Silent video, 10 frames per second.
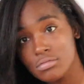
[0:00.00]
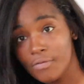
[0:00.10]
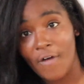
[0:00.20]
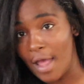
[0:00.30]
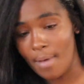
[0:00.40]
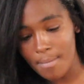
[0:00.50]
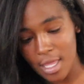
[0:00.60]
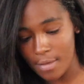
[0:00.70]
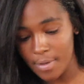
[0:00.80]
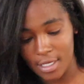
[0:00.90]
fine by
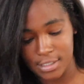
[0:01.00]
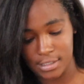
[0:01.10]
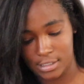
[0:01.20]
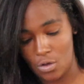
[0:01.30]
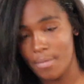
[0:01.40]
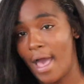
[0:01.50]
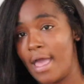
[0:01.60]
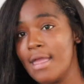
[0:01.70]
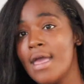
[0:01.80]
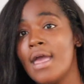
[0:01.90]
me because so am
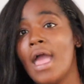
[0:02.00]
I.